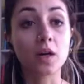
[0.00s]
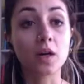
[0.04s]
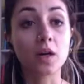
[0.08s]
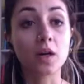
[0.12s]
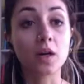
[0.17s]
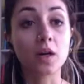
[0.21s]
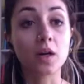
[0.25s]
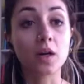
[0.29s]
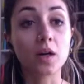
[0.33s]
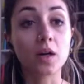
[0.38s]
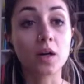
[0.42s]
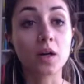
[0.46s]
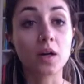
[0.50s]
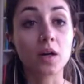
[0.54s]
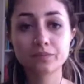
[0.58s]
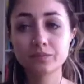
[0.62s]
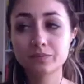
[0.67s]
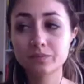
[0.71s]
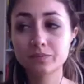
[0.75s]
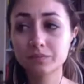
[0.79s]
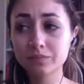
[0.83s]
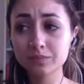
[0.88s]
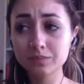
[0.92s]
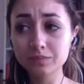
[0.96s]
pain,
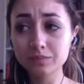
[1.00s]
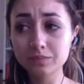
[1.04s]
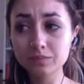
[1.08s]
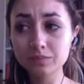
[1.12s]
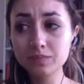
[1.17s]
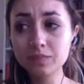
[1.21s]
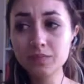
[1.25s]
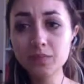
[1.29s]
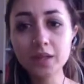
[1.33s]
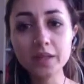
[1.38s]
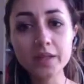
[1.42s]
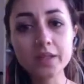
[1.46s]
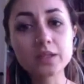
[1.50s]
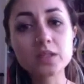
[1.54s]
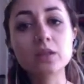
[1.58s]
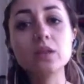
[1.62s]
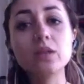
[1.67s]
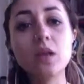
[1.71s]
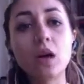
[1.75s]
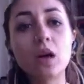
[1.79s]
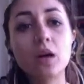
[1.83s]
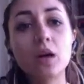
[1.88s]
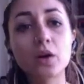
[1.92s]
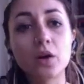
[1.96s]
it's a
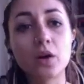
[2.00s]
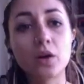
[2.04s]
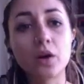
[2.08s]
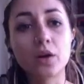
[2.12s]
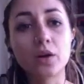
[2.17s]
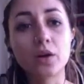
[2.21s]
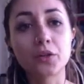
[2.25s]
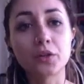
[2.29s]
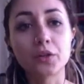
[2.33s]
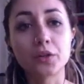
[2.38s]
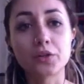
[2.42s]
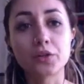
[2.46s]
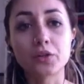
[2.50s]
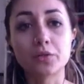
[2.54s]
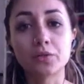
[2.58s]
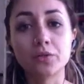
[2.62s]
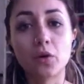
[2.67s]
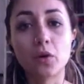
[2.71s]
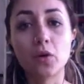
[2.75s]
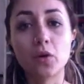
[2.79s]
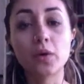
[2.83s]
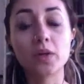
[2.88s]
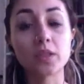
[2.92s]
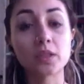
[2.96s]
lot harder to
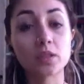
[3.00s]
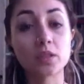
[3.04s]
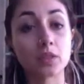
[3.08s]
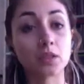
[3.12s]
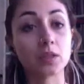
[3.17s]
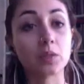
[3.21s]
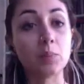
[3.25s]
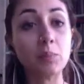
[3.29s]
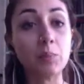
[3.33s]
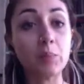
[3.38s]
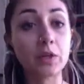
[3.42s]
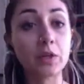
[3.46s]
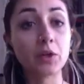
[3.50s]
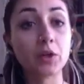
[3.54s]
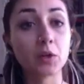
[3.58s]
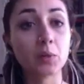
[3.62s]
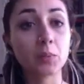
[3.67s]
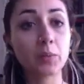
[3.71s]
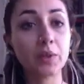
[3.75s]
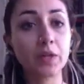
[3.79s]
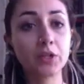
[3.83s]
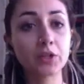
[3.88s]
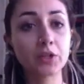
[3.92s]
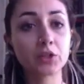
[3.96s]
focus on the bigger
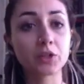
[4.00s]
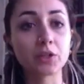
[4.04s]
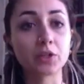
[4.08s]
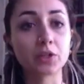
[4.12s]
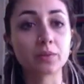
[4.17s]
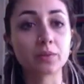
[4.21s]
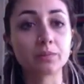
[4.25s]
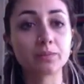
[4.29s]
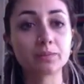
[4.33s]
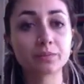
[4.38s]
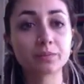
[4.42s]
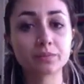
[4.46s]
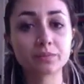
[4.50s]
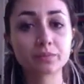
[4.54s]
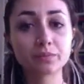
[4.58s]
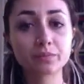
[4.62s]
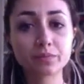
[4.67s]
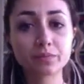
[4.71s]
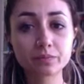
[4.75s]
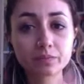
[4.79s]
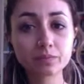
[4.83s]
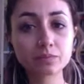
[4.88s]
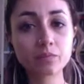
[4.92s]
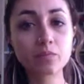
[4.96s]
picture,
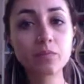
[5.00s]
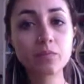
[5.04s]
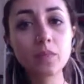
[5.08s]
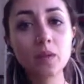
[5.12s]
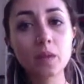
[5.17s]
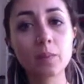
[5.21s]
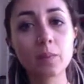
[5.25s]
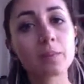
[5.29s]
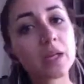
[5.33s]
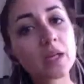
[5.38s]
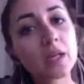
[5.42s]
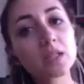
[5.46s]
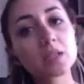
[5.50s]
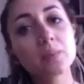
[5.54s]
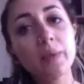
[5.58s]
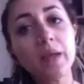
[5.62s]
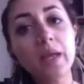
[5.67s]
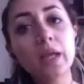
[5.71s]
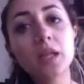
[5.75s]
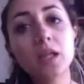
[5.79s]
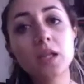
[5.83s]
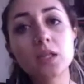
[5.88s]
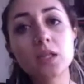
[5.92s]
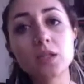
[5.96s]
because
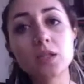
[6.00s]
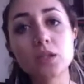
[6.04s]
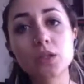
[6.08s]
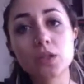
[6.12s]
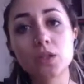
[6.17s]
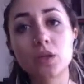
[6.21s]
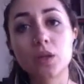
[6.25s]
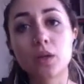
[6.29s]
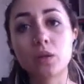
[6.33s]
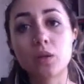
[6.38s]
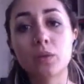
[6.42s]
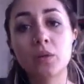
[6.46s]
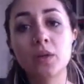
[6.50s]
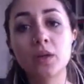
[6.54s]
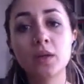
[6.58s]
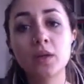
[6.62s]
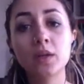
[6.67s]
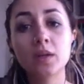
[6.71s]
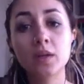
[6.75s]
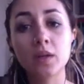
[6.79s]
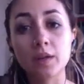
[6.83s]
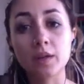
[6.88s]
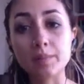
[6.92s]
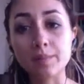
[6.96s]
pain is so
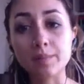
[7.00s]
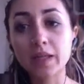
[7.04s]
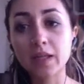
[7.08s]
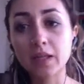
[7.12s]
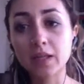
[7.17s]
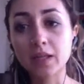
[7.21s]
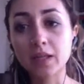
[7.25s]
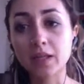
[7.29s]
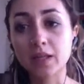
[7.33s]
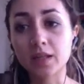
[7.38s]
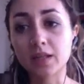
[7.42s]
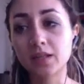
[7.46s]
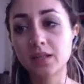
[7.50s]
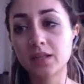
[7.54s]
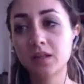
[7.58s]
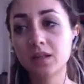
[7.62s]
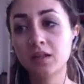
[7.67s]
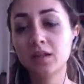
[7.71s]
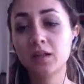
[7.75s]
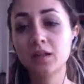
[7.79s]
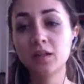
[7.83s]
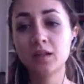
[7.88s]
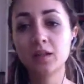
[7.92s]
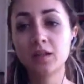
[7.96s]
immediate.
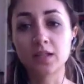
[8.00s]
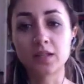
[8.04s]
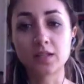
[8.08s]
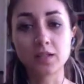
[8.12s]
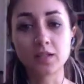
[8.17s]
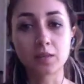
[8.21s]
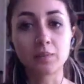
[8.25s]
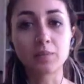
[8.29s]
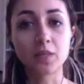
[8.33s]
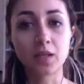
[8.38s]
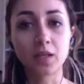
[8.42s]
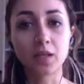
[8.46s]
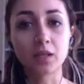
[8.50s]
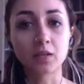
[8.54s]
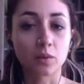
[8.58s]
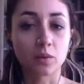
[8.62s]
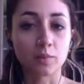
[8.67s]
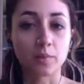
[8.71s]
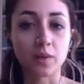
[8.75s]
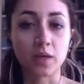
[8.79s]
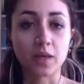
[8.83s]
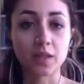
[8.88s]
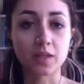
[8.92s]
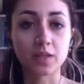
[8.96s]
It's something in our
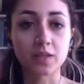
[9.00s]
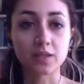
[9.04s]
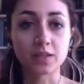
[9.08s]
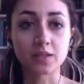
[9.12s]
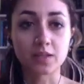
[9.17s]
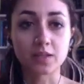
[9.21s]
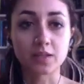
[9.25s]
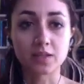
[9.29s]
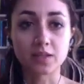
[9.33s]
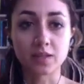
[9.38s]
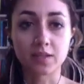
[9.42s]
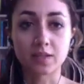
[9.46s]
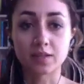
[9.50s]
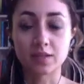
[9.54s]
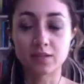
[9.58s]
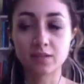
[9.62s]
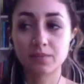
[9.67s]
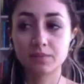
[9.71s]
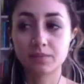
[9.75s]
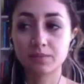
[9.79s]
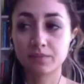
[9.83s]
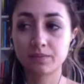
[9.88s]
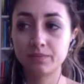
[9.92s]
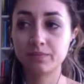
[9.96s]
bodies that
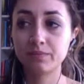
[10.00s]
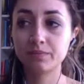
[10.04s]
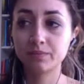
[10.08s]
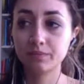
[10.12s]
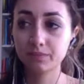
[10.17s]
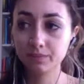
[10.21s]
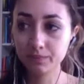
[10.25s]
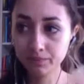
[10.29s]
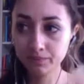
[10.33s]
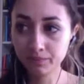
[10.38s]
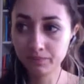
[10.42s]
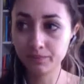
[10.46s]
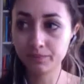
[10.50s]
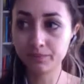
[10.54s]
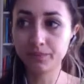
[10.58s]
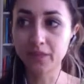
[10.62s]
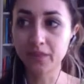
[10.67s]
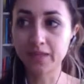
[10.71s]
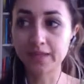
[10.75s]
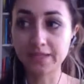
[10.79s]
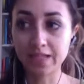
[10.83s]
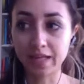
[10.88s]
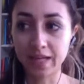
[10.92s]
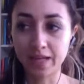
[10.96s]
says,
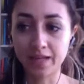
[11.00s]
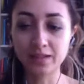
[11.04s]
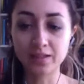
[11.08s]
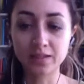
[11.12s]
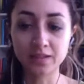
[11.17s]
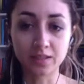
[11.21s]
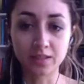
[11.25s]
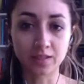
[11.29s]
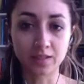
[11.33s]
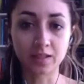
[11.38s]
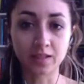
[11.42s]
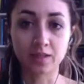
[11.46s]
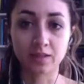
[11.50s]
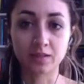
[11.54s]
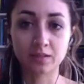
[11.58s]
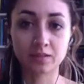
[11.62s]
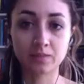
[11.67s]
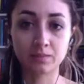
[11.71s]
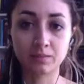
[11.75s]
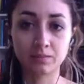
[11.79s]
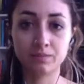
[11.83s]
attend to this